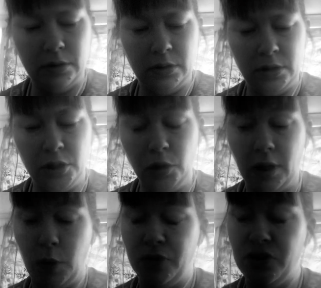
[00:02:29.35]
like
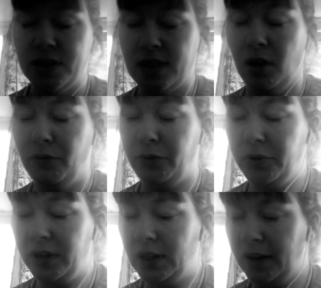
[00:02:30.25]
we've just come through the
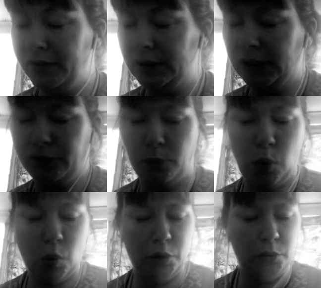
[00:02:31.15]
11/11 portal,